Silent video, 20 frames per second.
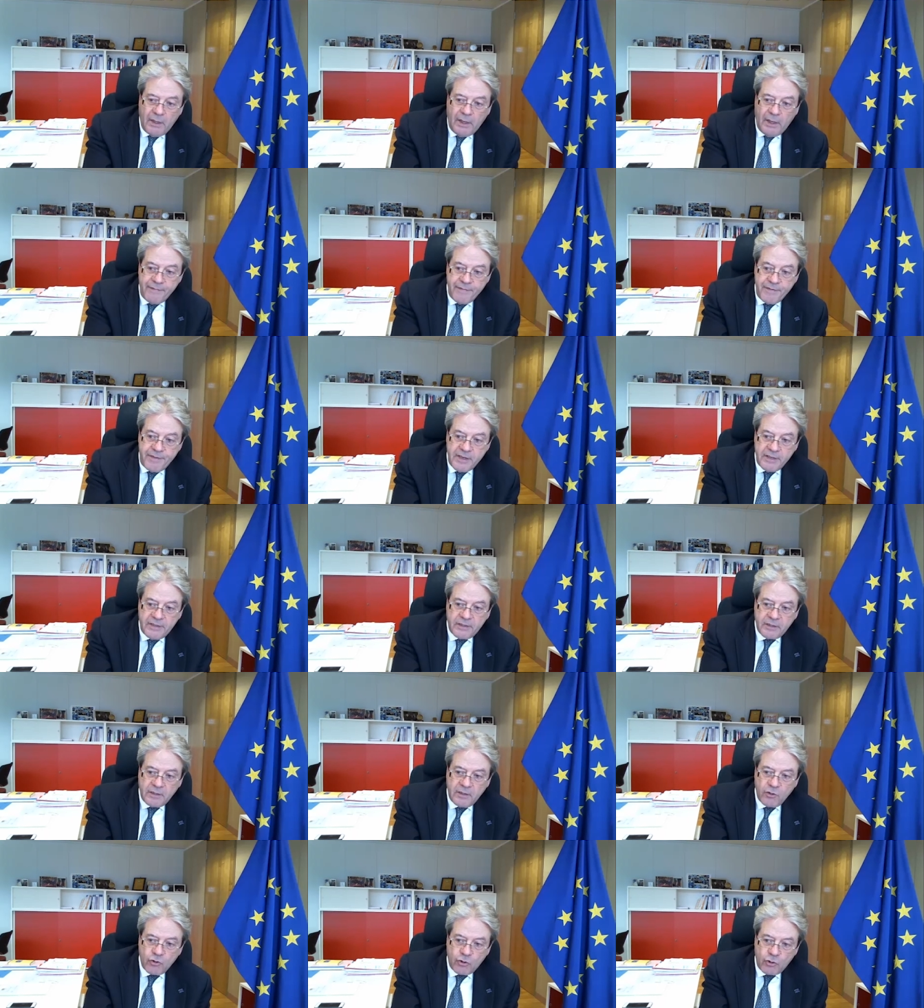And
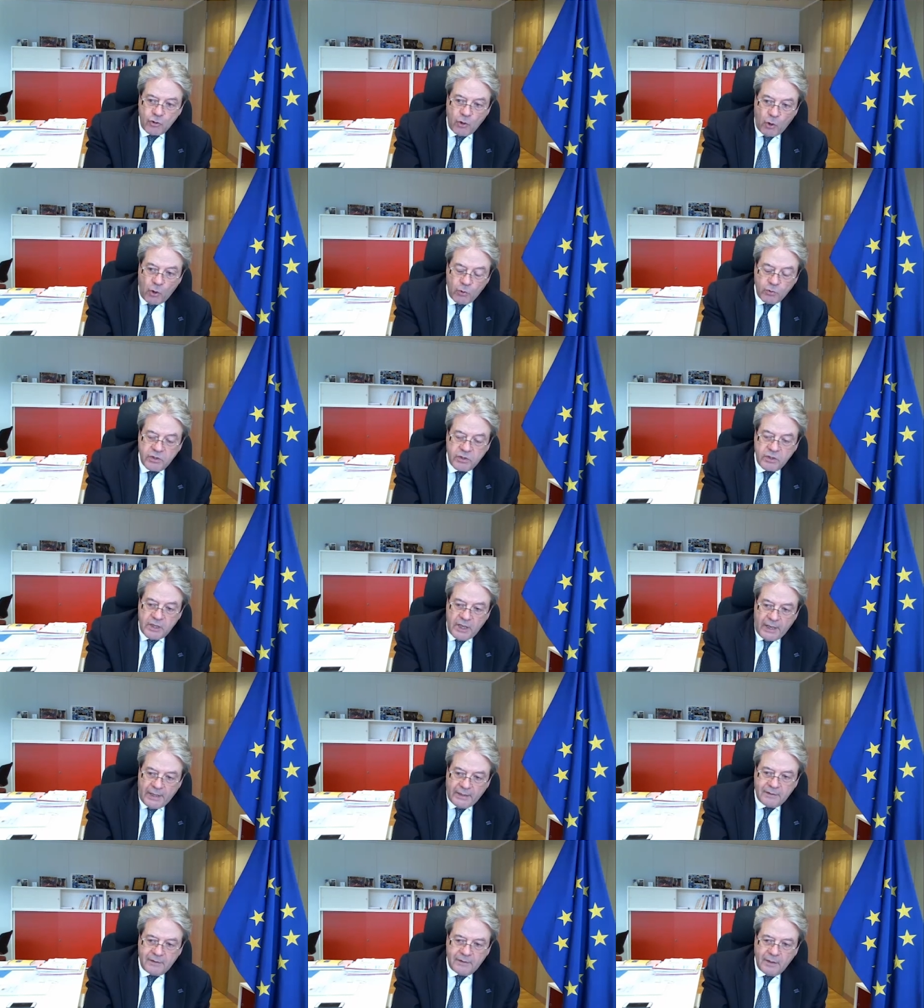this shows
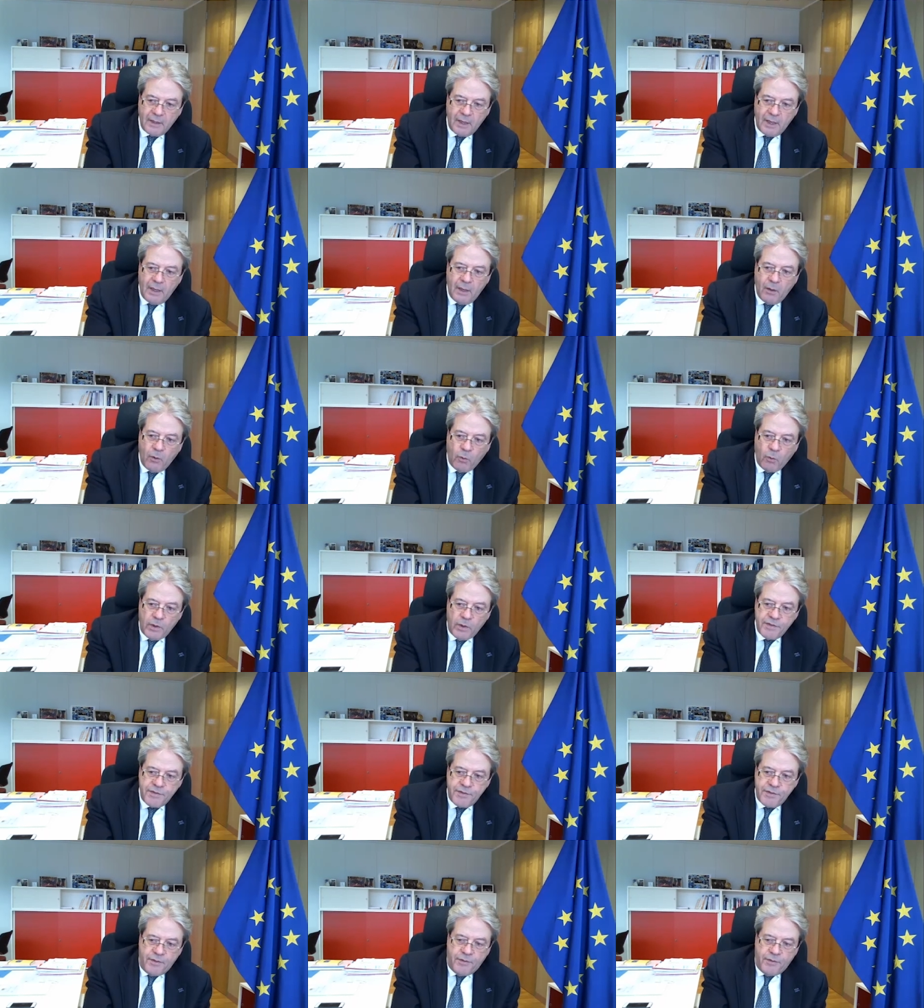that
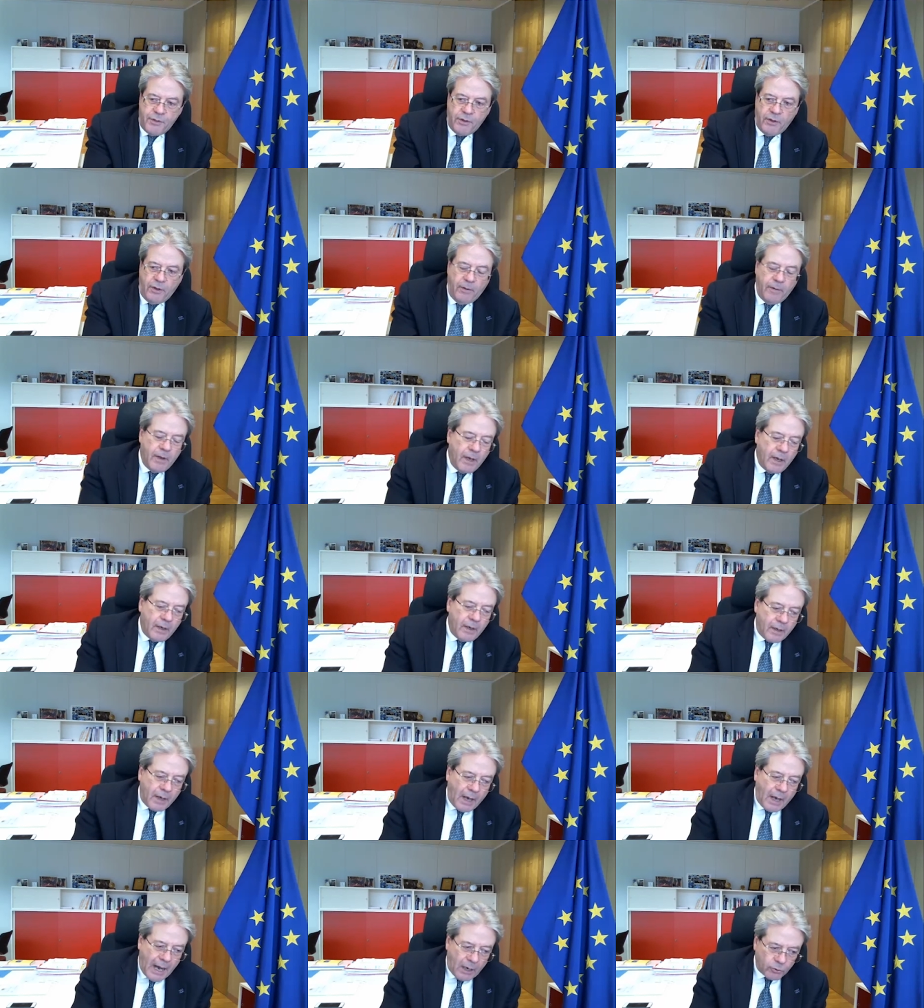with the
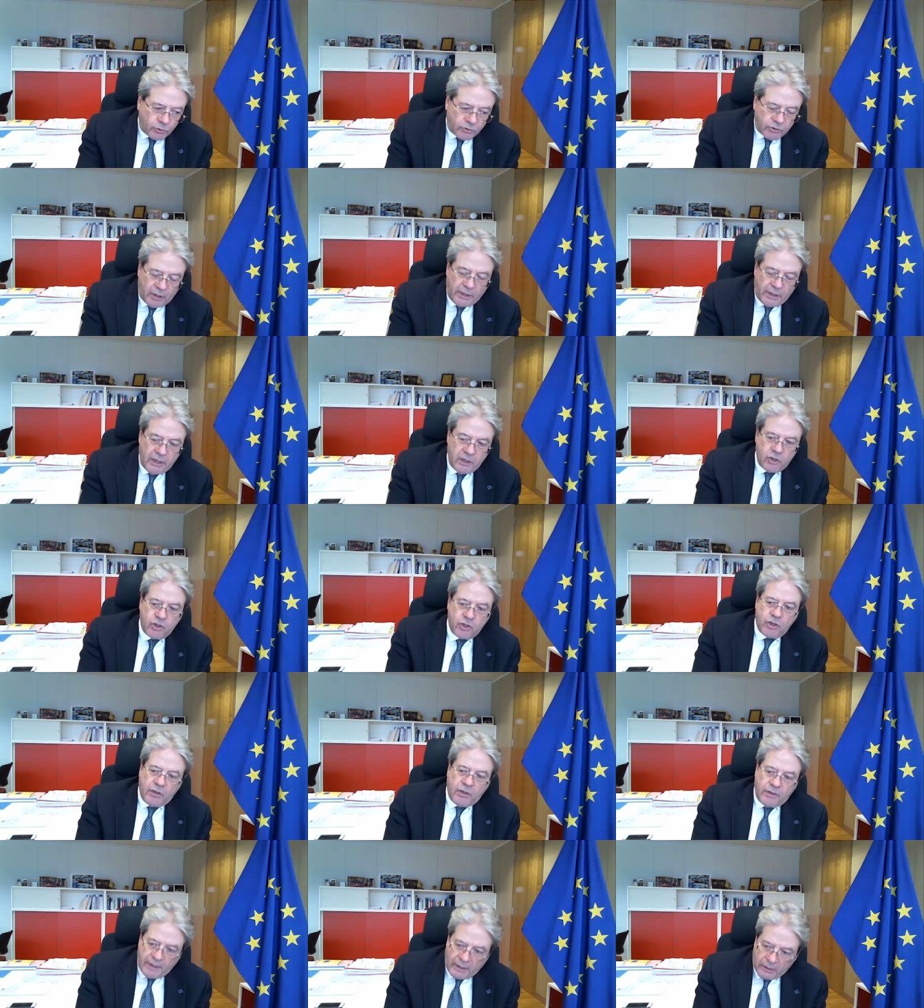
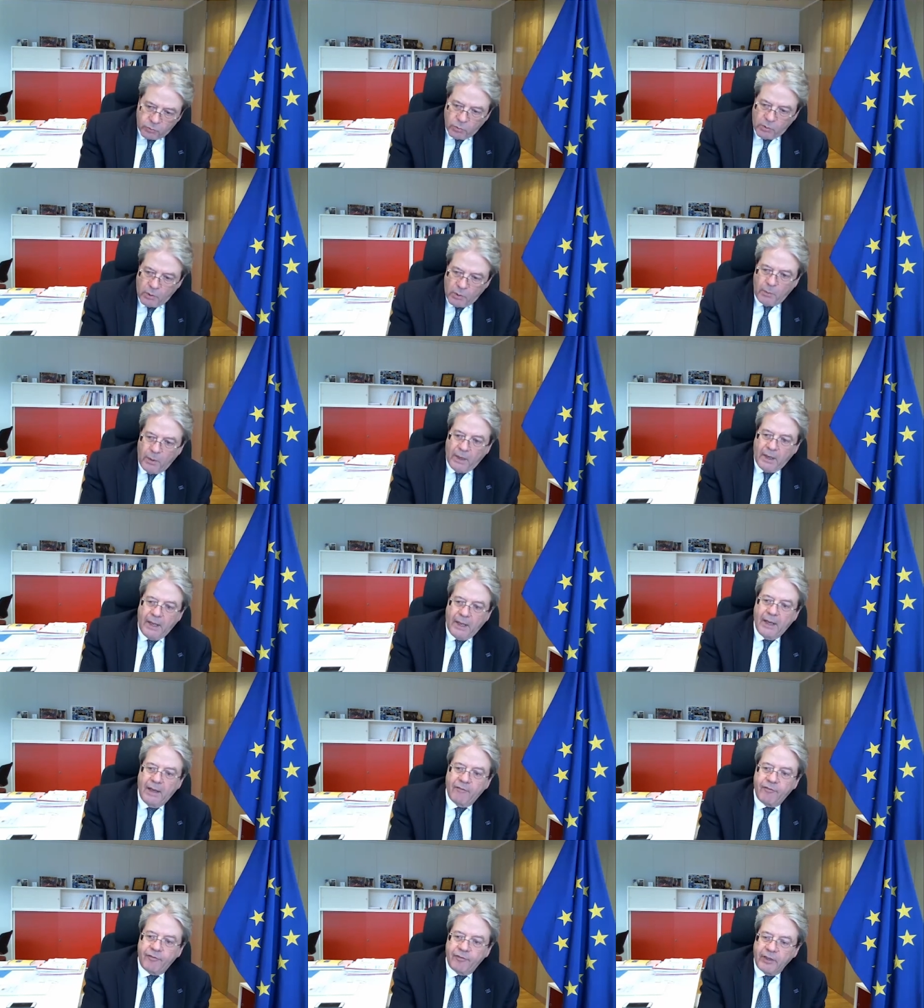outreach that we will
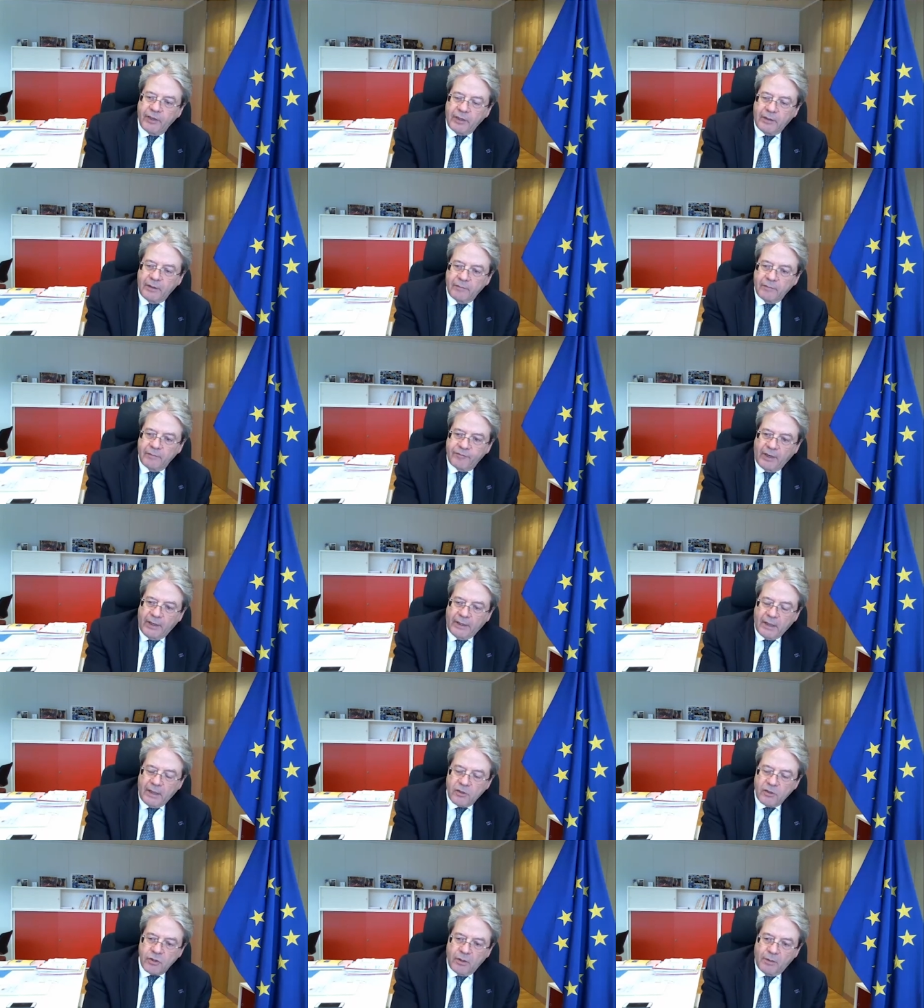have in
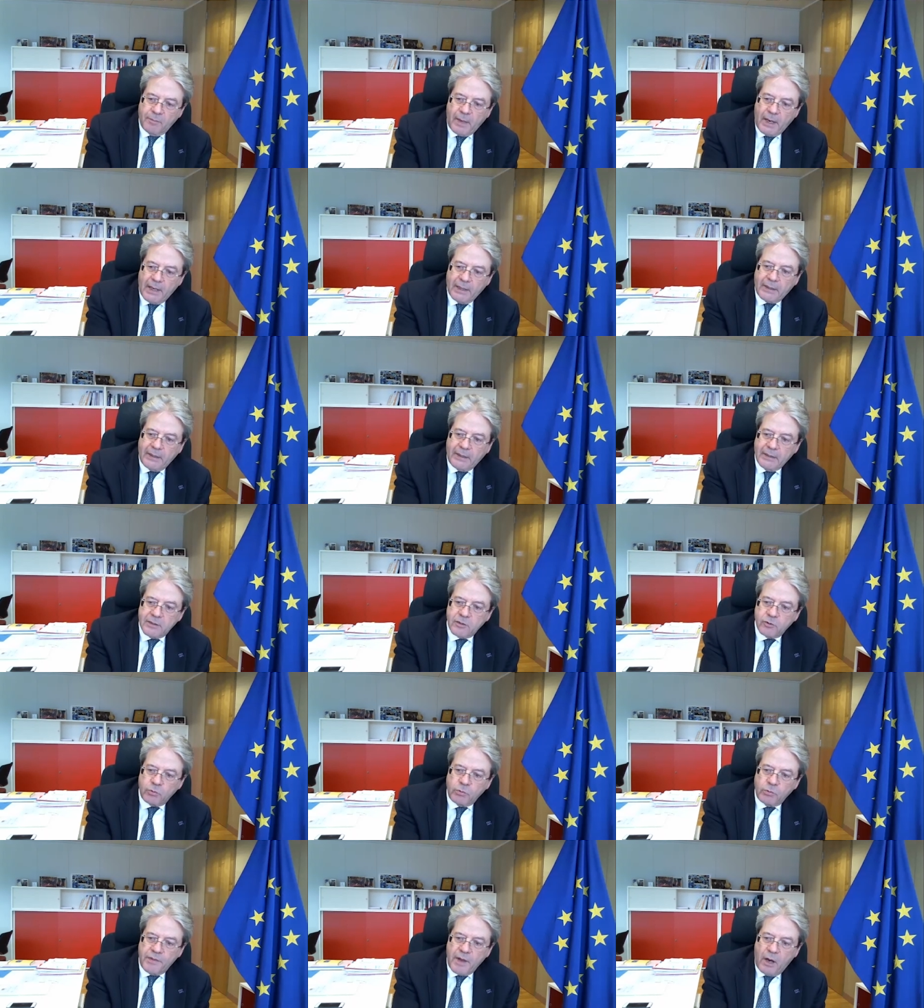financial
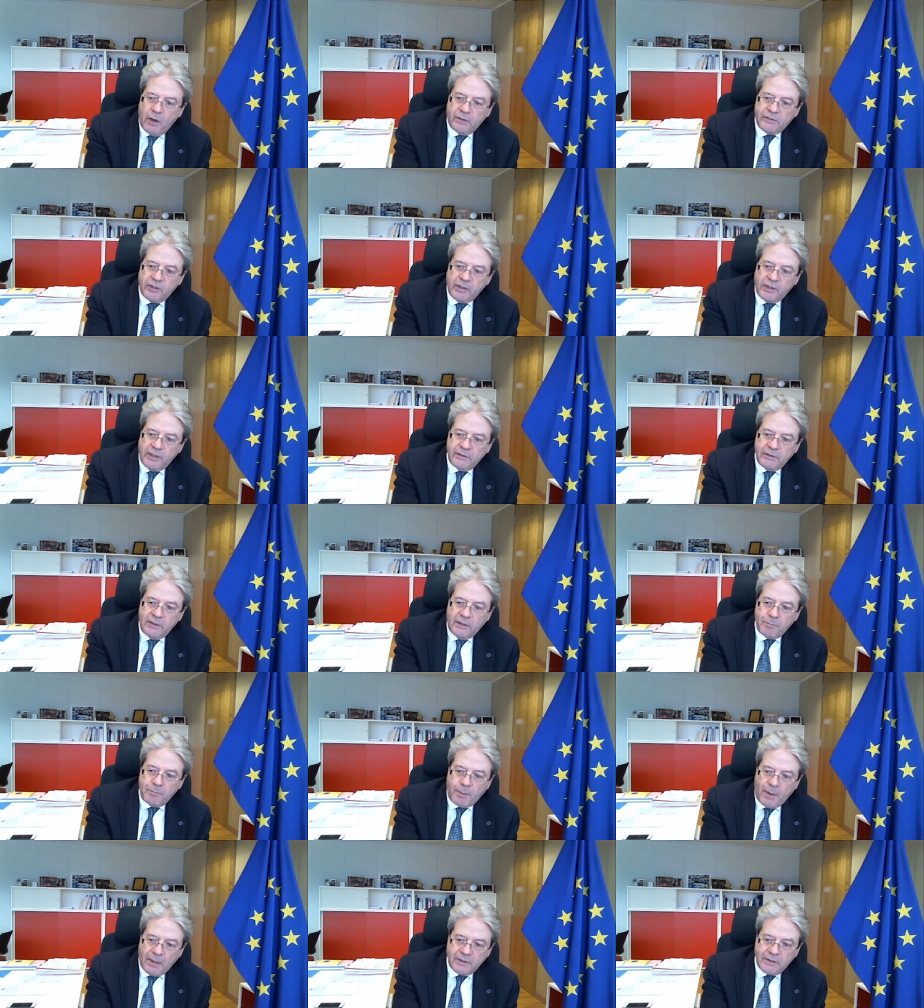markets with our
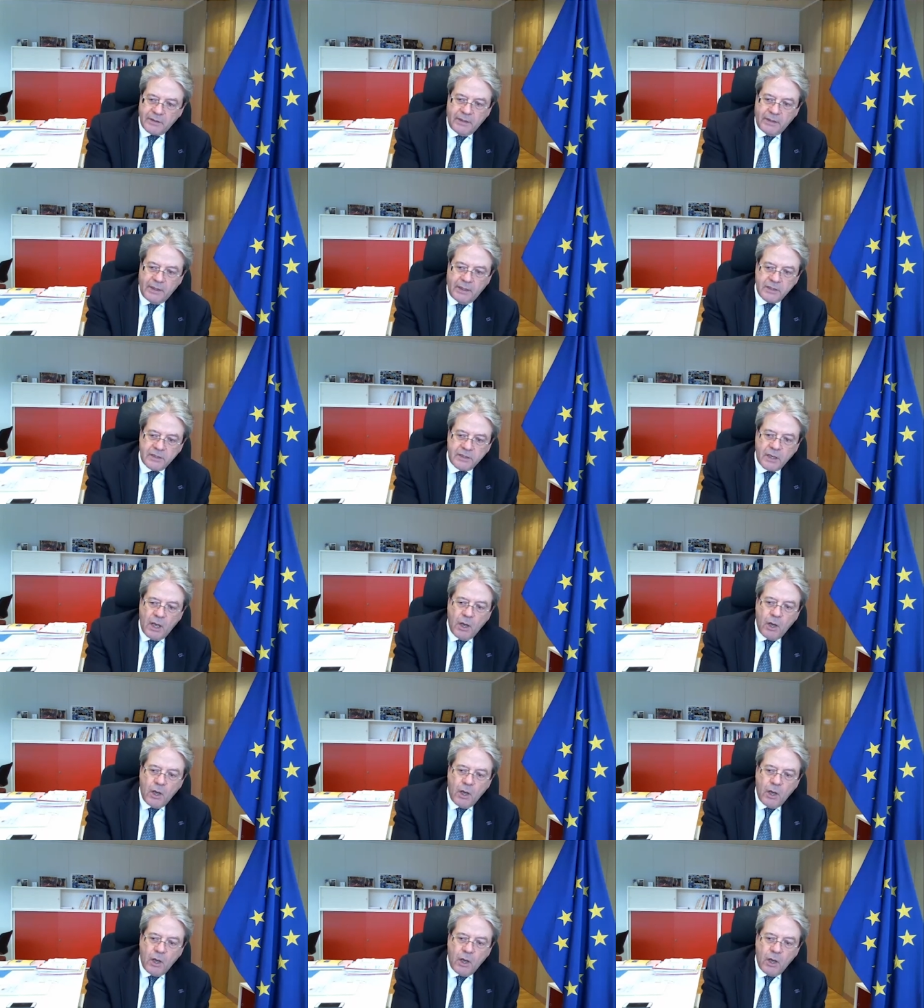trading partners,